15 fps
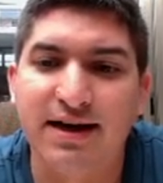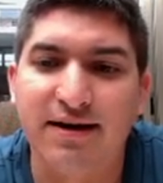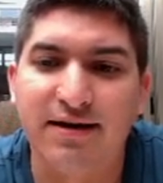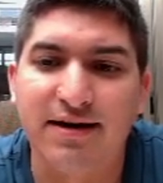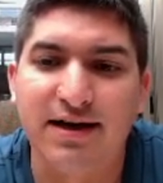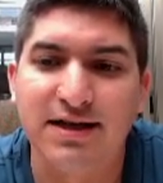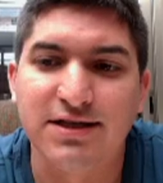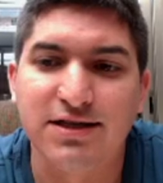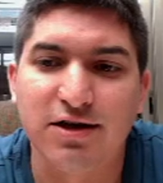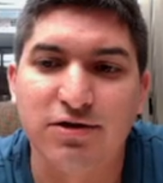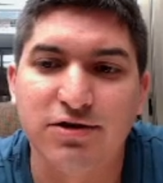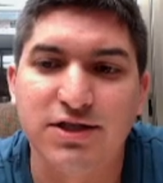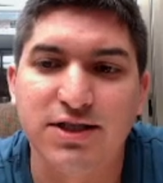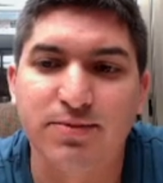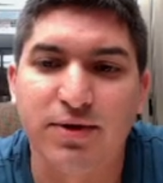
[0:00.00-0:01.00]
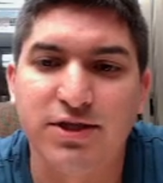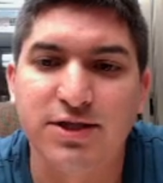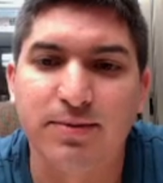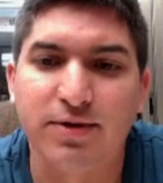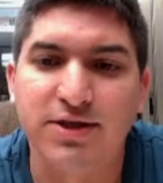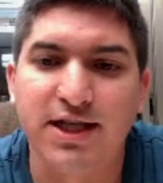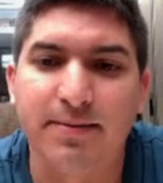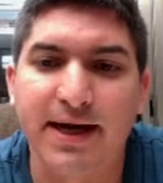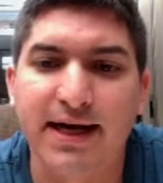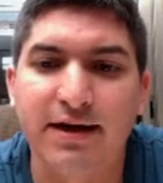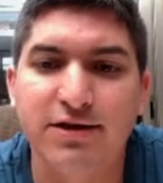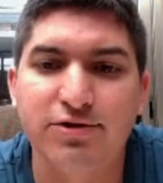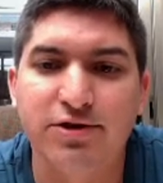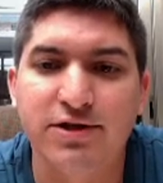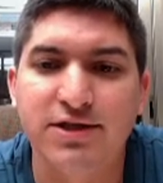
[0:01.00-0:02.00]
as close as possible to the magnetic
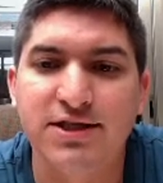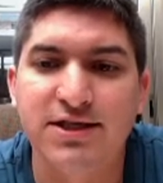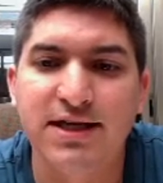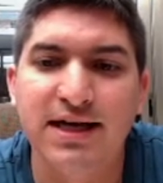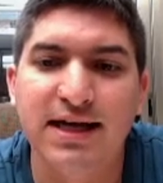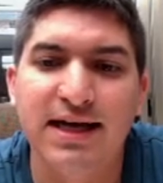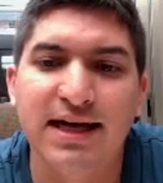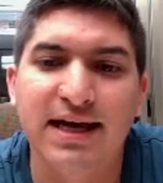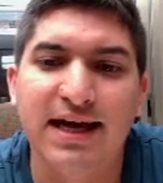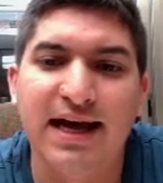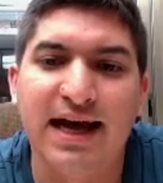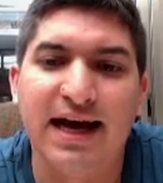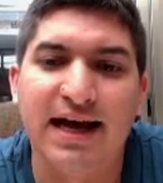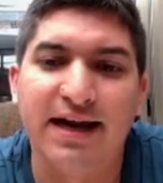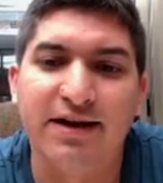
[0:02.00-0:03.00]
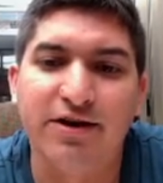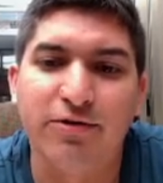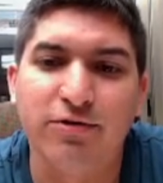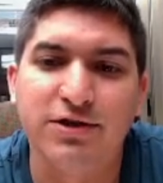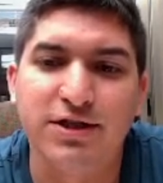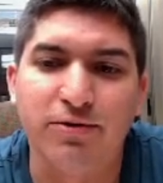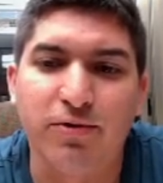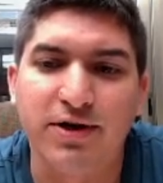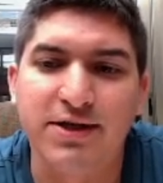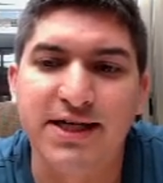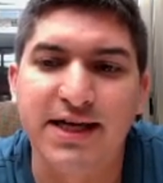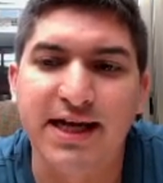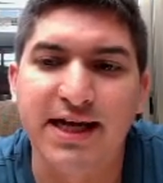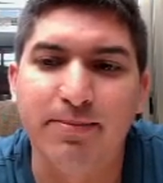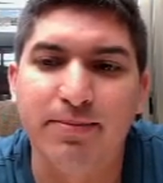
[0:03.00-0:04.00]
source. And you also want
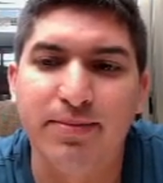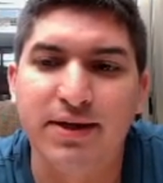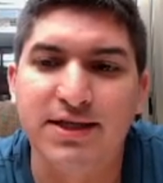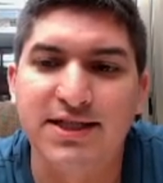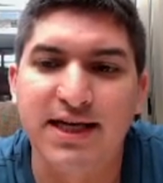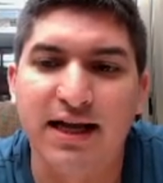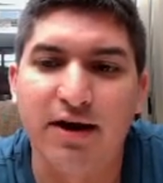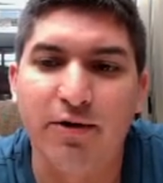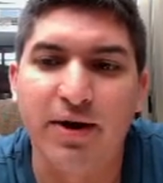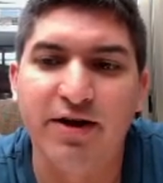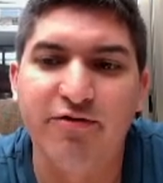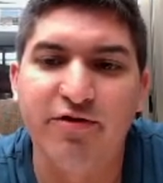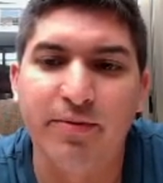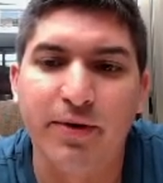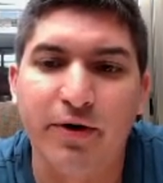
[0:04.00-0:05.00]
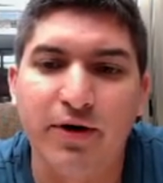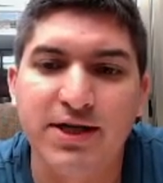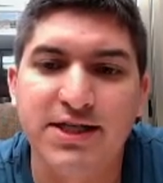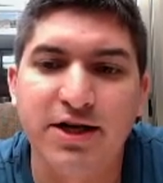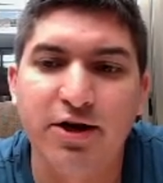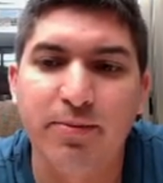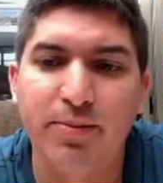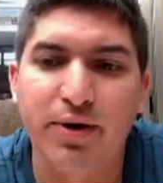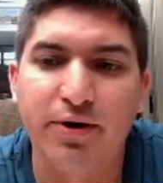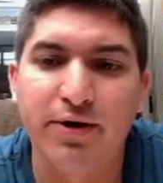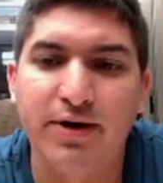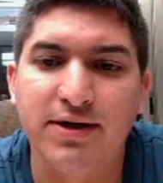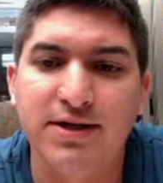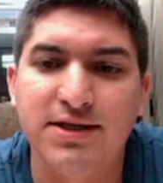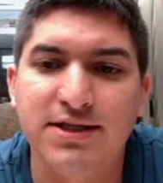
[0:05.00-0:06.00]
to keep the cell away from noisy
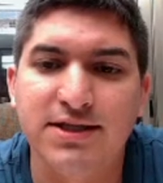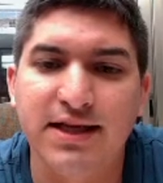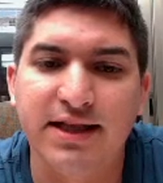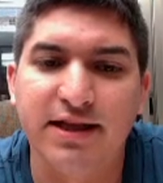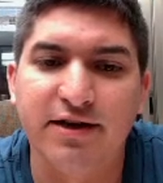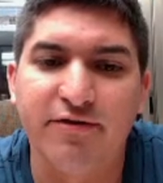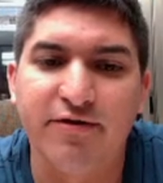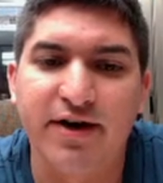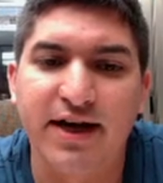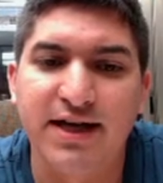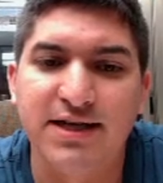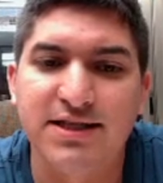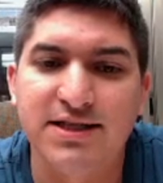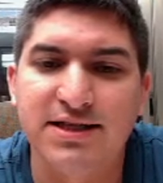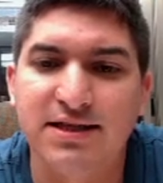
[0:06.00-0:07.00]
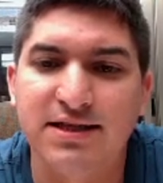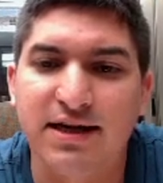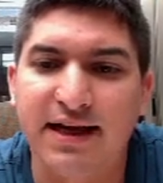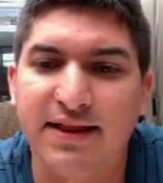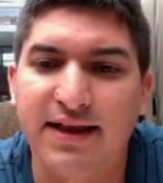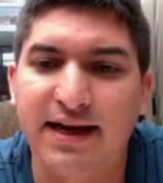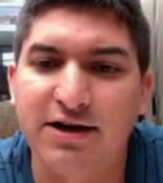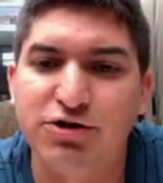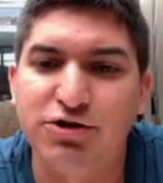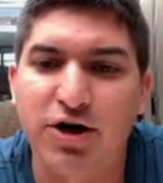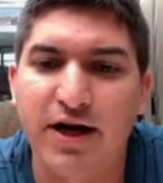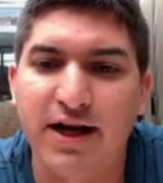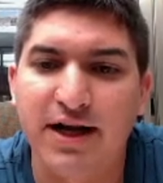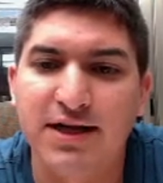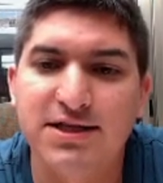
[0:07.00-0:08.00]
components in the device, like the
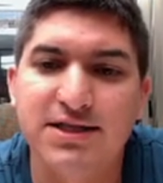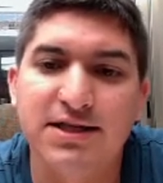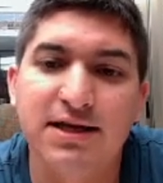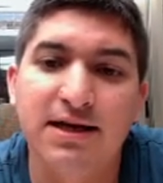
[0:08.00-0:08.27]
electronics.